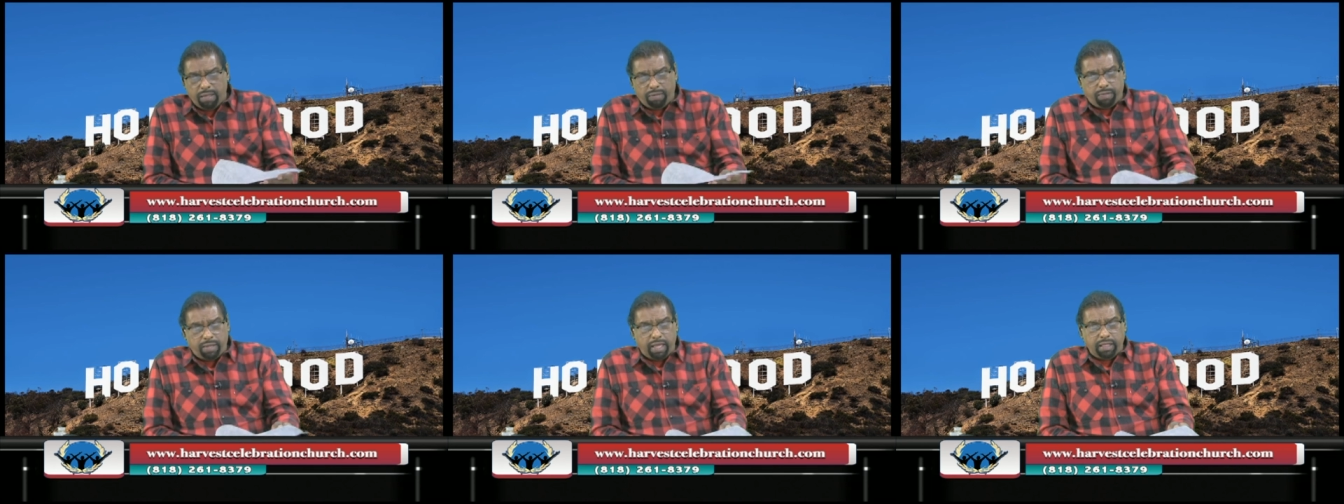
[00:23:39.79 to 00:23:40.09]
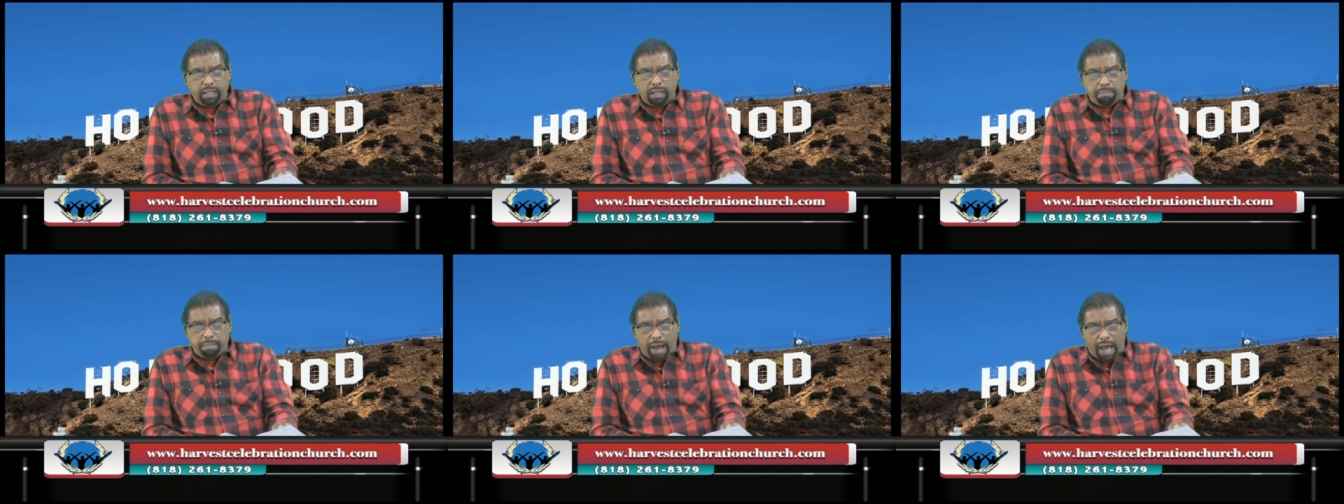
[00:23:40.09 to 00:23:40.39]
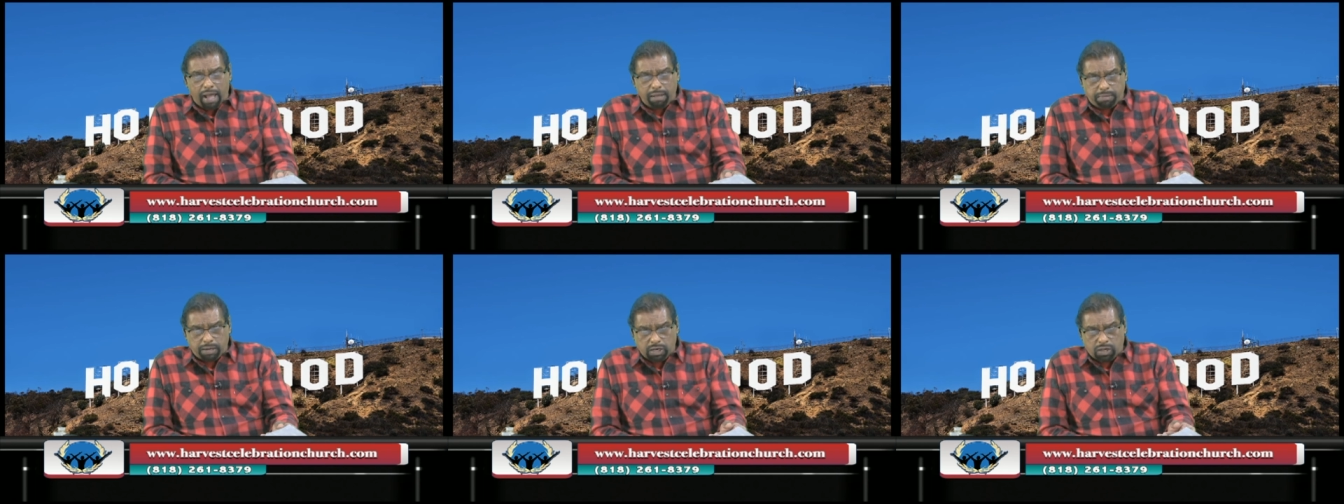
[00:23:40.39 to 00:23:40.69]
Then the
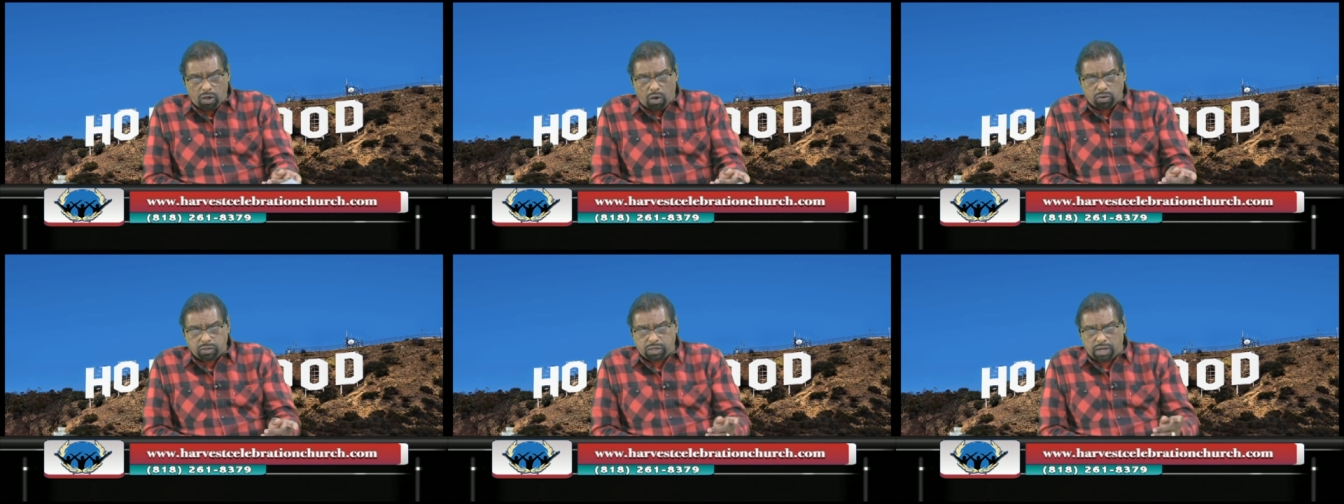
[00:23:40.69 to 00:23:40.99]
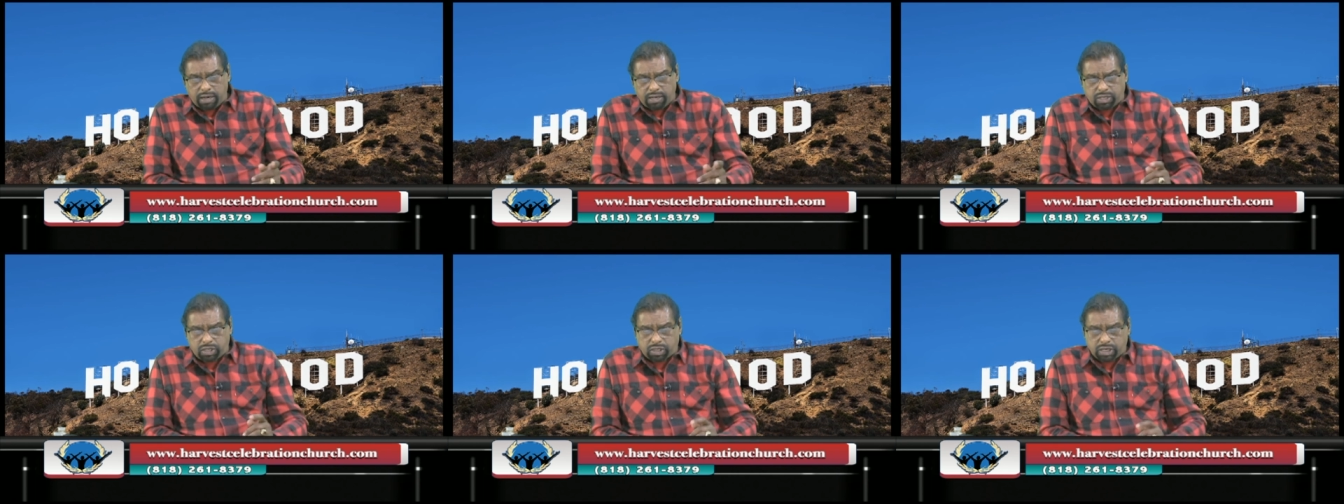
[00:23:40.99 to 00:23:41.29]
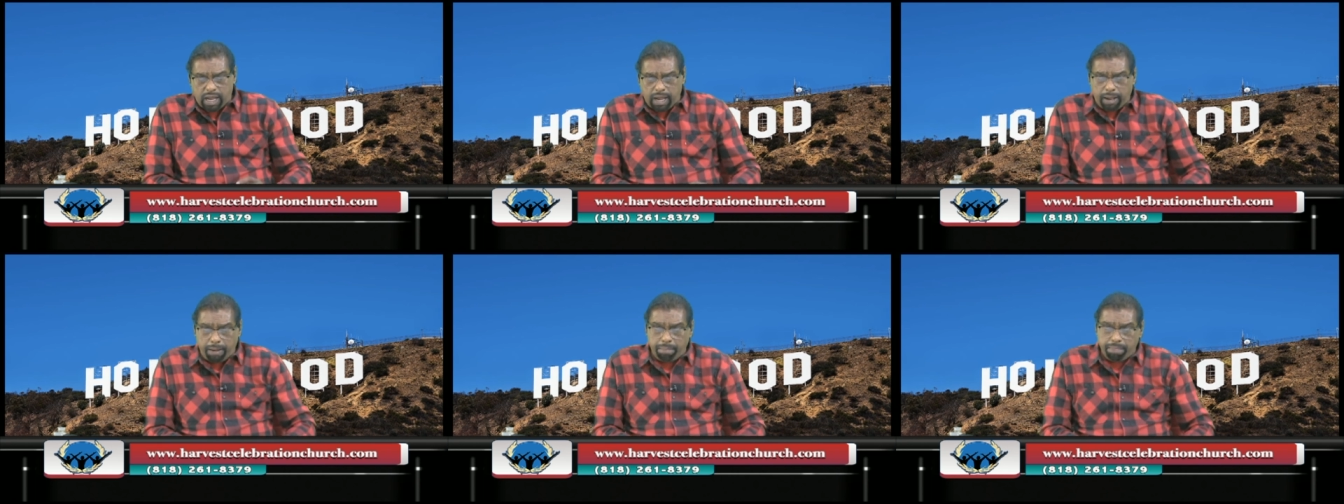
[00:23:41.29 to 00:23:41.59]
Bible goes on to
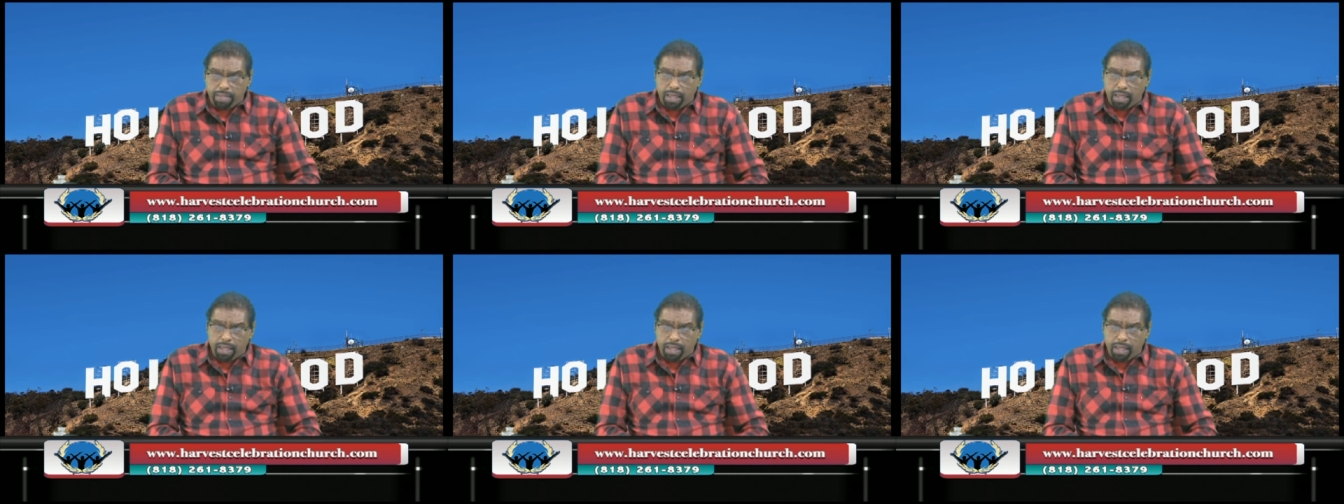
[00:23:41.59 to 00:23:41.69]
say,